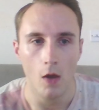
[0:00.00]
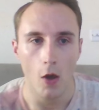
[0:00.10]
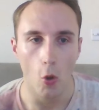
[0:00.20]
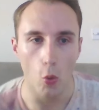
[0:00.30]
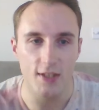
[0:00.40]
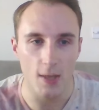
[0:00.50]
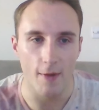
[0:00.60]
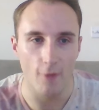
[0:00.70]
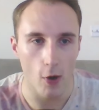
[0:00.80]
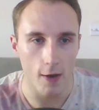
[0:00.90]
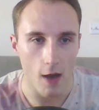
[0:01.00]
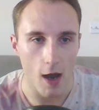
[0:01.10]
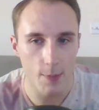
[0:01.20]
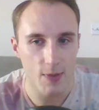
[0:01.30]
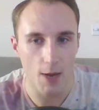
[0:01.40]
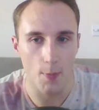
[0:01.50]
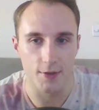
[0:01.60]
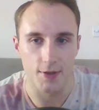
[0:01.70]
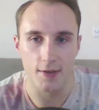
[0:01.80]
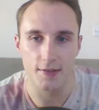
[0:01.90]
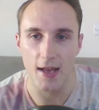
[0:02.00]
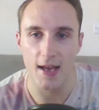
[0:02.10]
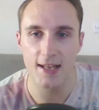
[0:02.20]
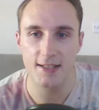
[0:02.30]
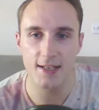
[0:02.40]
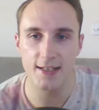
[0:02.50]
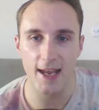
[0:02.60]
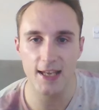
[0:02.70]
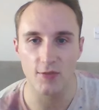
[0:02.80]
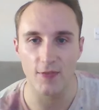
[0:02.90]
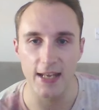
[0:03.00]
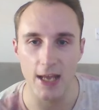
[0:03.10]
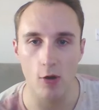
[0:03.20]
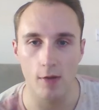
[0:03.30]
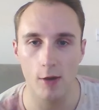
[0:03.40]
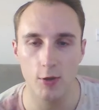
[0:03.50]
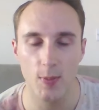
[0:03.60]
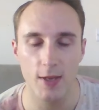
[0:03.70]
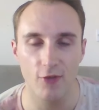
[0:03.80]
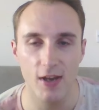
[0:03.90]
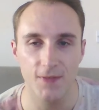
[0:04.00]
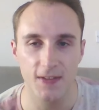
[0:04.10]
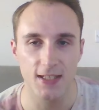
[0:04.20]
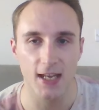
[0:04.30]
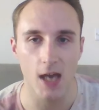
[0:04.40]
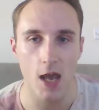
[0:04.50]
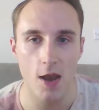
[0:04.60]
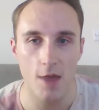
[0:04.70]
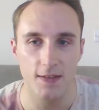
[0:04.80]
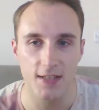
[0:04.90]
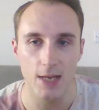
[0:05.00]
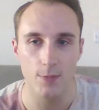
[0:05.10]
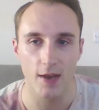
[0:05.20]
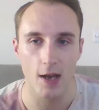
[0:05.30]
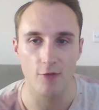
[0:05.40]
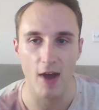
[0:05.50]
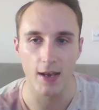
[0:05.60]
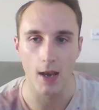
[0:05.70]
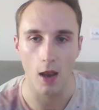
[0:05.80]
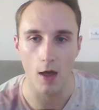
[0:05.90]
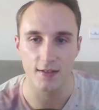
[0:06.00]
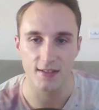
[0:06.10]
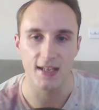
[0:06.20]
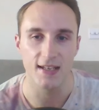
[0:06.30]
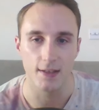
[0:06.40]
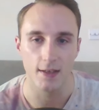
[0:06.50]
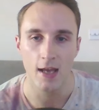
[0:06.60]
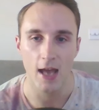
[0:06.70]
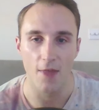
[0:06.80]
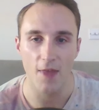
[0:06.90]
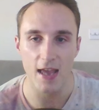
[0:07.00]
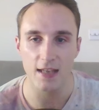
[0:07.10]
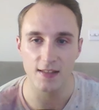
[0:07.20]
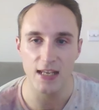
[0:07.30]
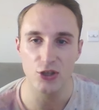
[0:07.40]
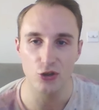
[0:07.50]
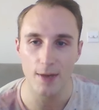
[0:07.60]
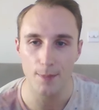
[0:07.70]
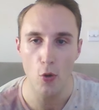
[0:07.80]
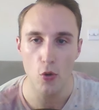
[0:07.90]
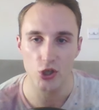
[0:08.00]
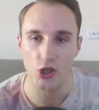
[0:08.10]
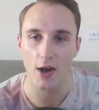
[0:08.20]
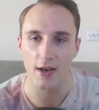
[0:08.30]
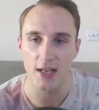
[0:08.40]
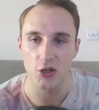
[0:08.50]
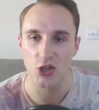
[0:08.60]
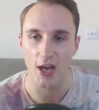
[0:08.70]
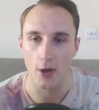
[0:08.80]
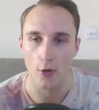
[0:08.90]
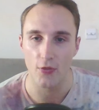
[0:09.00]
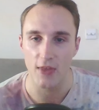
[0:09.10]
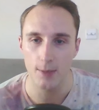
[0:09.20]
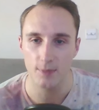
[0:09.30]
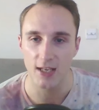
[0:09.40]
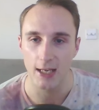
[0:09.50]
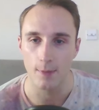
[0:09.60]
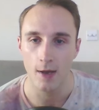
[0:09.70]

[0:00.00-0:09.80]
What's up everyone, I'm CallumOnToast, and in today's video I'm going to be revisiting another team that I ran last season, and that is the Triple Shiny Shadow theme team.